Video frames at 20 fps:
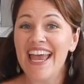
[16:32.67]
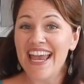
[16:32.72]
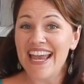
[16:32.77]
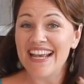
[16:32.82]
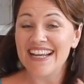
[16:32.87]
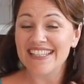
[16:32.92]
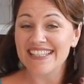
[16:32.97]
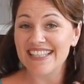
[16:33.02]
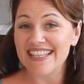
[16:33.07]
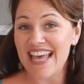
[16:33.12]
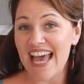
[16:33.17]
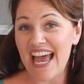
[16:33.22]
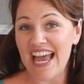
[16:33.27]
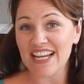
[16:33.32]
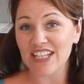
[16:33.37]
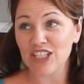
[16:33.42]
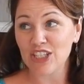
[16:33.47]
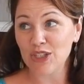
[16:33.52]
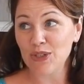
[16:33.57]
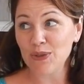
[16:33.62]
is
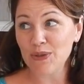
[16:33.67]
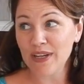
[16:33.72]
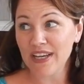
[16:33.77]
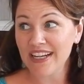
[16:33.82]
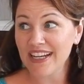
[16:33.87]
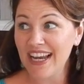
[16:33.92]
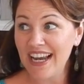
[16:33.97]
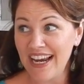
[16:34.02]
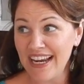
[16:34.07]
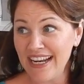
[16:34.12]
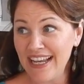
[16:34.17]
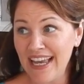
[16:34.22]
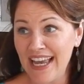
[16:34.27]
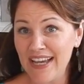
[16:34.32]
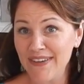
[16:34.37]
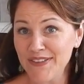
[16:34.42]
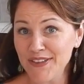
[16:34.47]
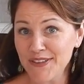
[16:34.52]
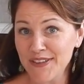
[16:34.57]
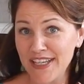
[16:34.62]
that you can kind of
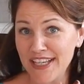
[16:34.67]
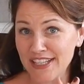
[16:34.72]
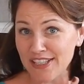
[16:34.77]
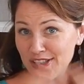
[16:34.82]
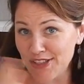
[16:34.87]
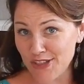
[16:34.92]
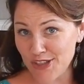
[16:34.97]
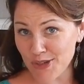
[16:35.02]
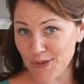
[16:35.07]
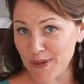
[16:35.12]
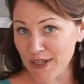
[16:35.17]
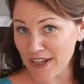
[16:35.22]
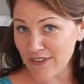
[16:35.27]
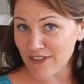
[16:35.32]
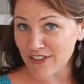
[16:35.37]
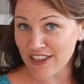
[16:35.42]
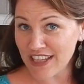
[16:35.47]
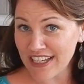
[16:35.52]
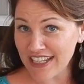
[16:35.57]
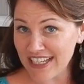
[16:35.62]
have your kids do
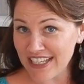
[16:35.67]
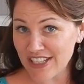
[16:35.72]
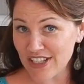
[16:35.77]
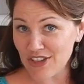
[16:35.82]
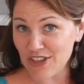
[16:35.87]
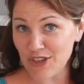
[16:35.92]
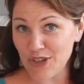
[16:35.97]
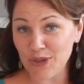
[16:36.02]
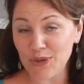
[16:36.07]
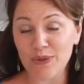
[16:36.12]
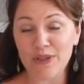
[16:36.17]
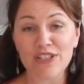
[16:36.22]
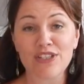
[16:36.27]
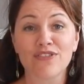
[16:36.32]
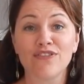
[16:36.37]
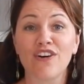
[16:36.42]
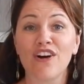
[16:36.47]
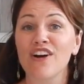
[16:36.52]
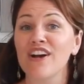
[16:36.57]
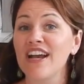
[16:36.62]
whatever they need to do as
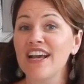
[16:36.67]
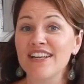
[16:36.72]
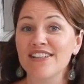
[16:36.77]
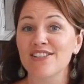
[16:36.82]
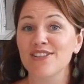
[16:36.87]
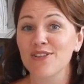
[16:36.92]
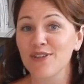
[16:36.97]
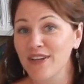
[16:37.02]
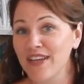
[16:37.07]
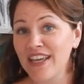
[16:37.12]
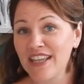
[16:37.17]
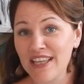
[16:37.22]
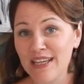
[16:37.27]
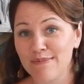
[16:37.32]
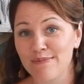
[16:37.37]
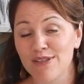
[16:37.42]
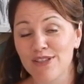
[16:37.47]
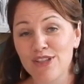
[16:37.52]
far as curriculum.